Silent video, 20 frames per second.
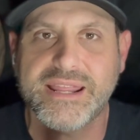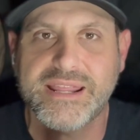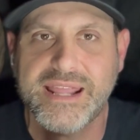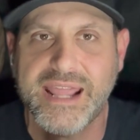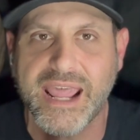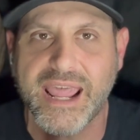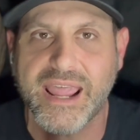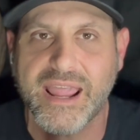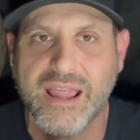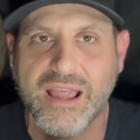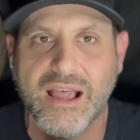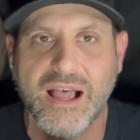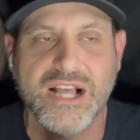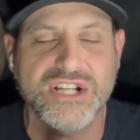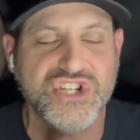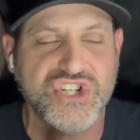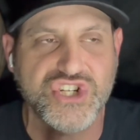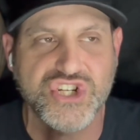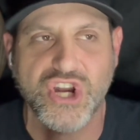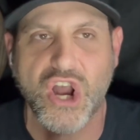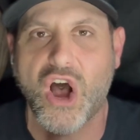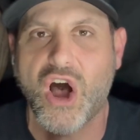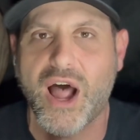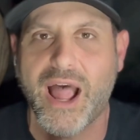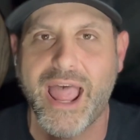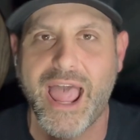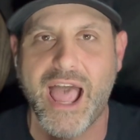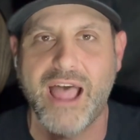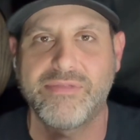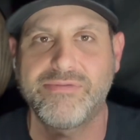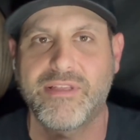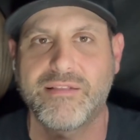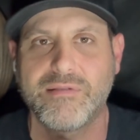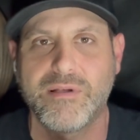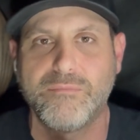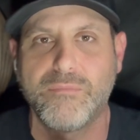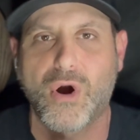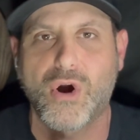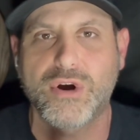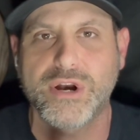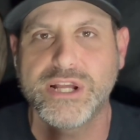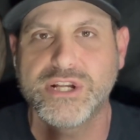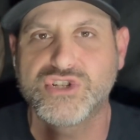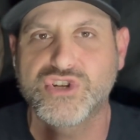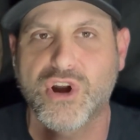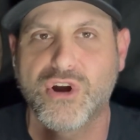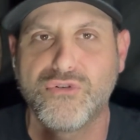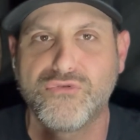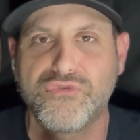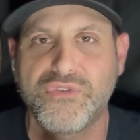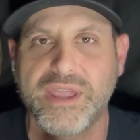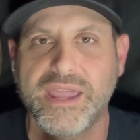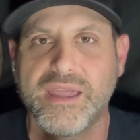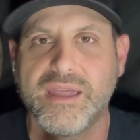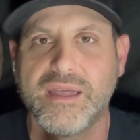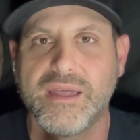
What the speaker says: get a shot at the Lombardi Trophy,